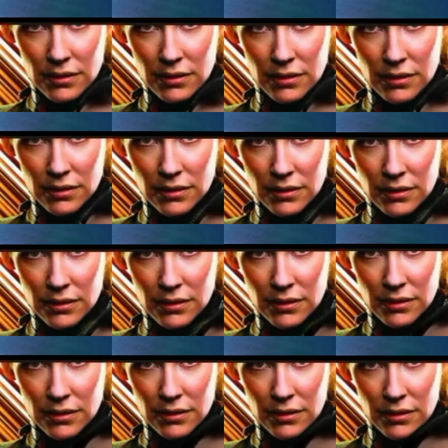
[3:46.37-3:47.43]

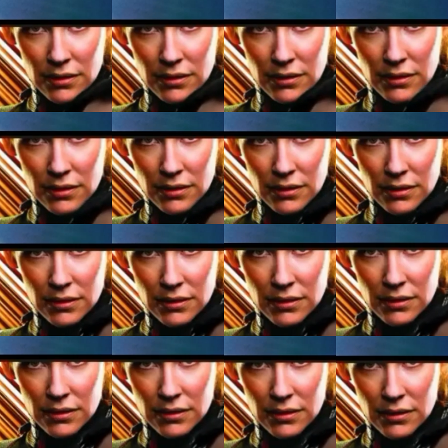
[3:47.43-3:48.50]

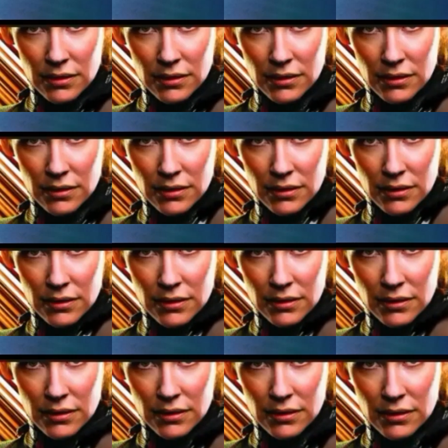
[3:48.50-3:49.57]

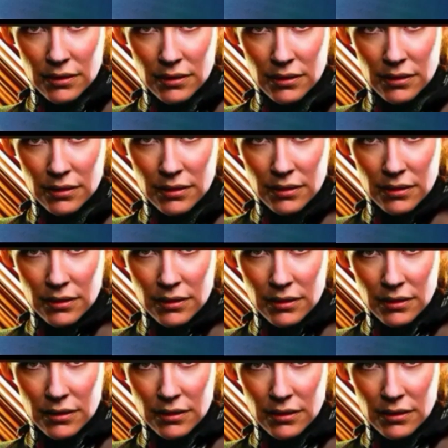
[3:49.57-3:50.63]

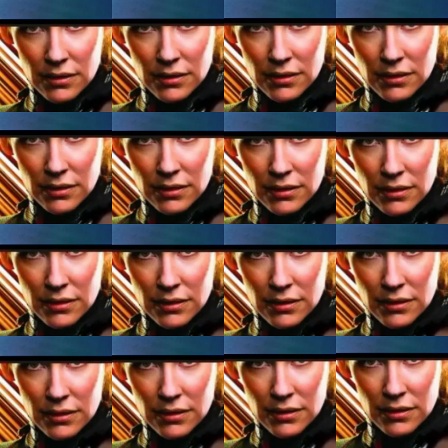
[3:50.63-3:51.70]

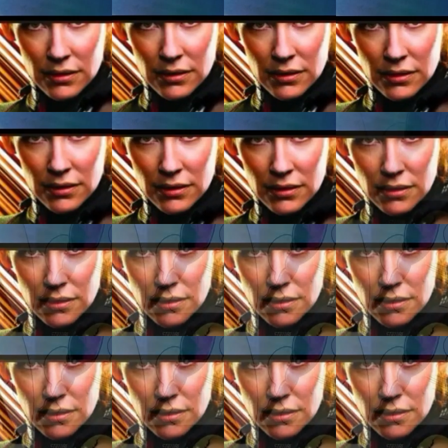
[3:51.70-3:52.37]
(silent)